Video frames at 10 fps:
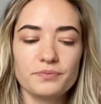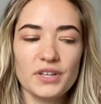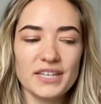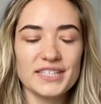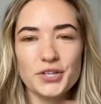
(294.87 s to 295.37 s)

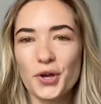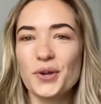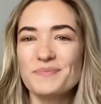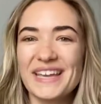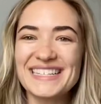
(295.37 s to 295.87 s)

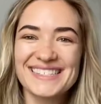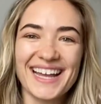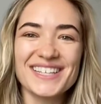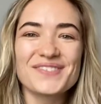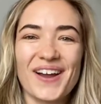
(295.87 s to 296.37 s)
it makes
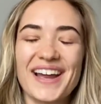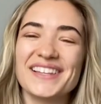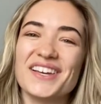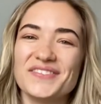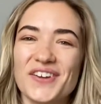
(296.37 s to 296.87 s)
sense why I
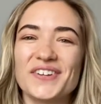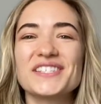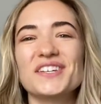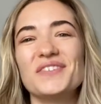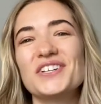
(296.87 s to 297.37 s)
love yoga
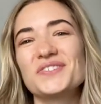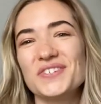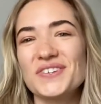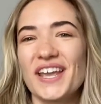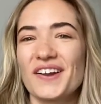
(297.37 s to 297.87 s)
so much when
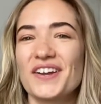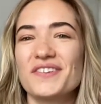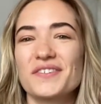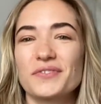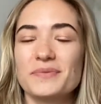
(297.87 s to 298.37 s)
you carry
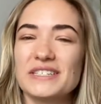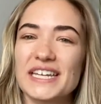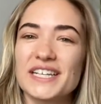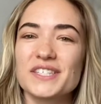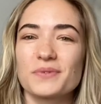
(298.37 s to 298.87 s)
over from the
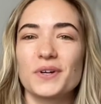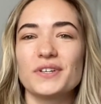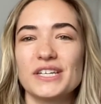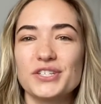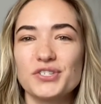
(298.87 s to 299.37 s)
dance
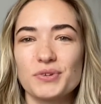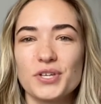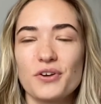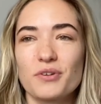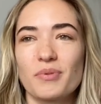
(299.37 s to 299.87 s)
world into a
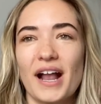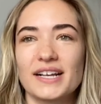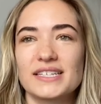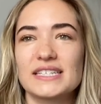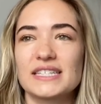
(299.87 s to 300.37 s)
yoga
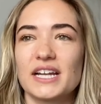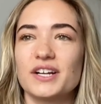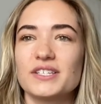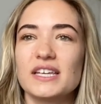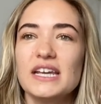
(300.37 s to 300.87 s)
practice.
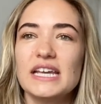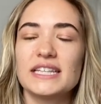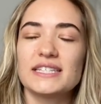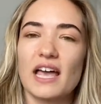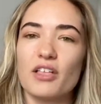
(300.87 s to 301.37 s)
There's
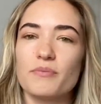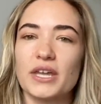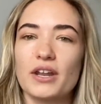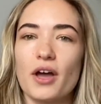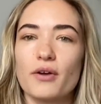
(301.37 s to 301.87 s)
this
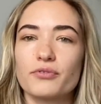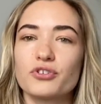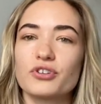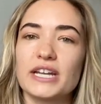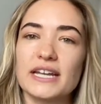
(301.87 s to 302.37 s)
element of
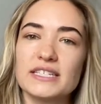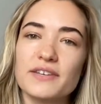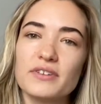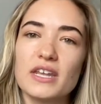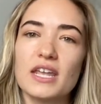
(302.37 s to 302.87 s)

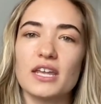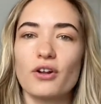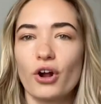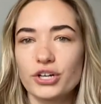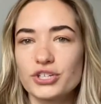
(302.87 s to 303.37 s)
creativity and
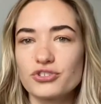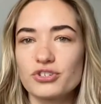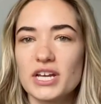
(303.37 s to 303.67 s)
artistry